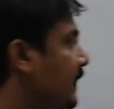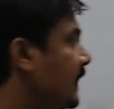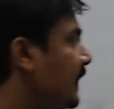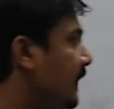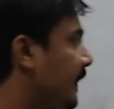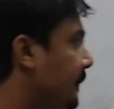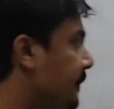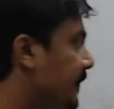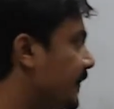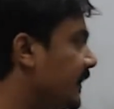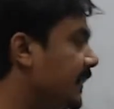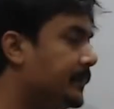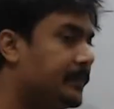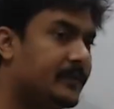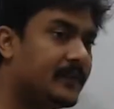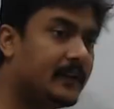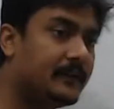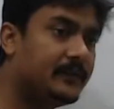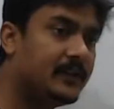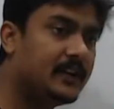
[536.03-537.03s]
the
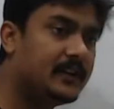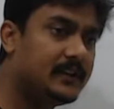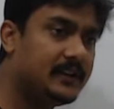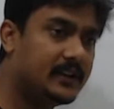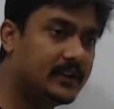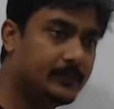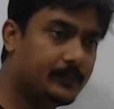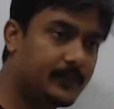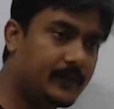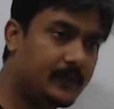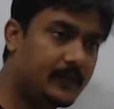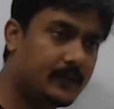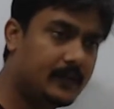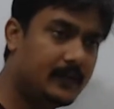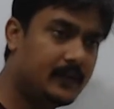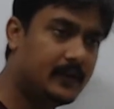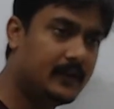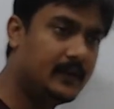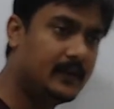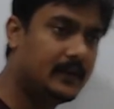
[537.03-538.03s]
subscripts of the terms,
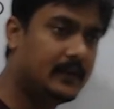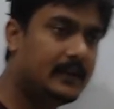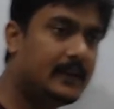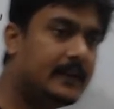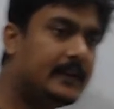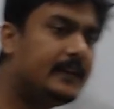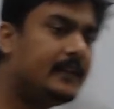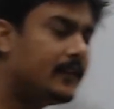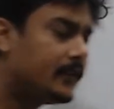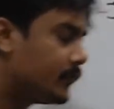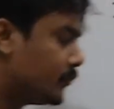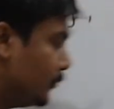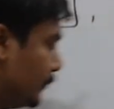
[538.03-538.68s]
that is